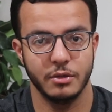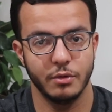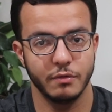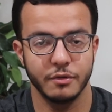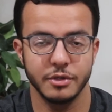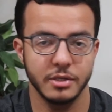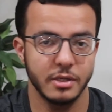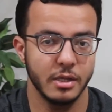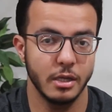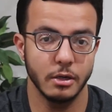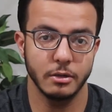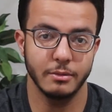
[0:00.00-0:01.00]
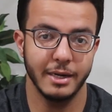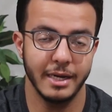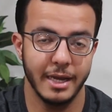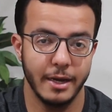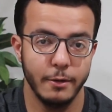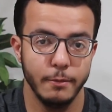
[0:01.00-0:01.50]
the university that you're in right
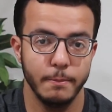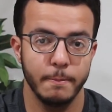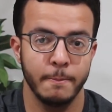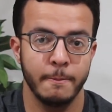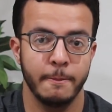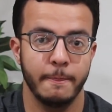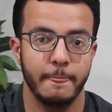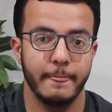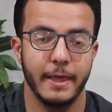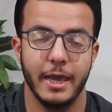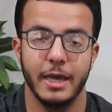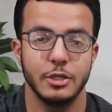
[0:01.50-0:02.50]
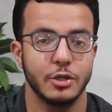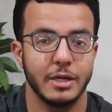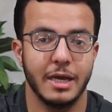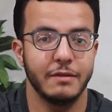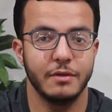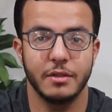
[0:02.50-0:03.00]
now, and you're going
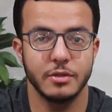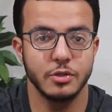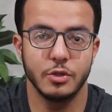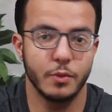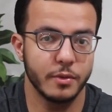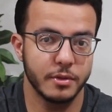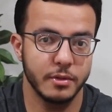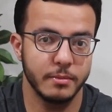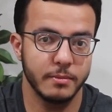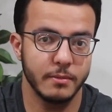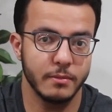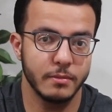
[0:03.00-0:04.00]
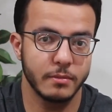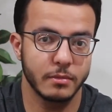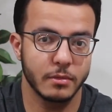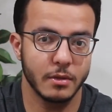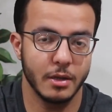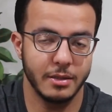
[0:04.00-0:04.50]
to have nothing to do with it.
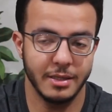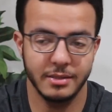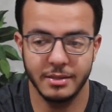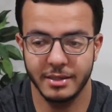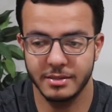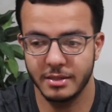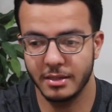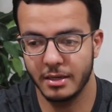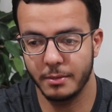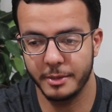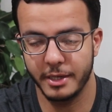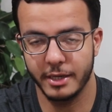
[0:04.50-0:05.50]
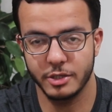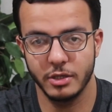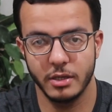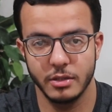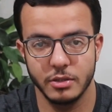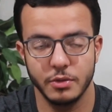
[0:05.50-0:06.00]
And that's the next thing that I'm going to
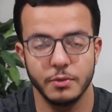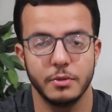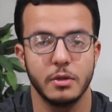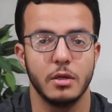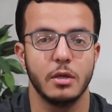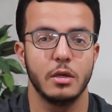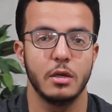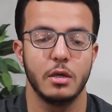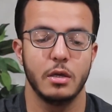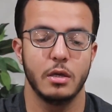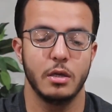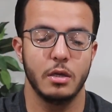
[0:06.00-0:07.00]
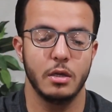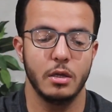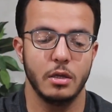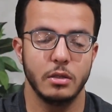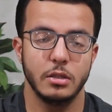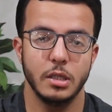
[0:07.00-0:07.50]
actually get into.
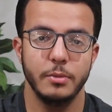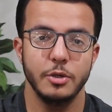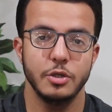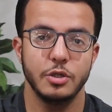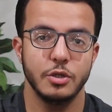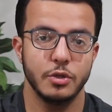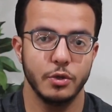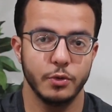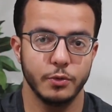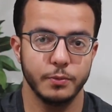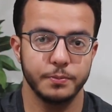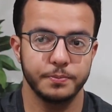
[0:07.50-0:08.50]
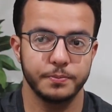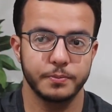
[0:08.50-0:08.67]
WGU,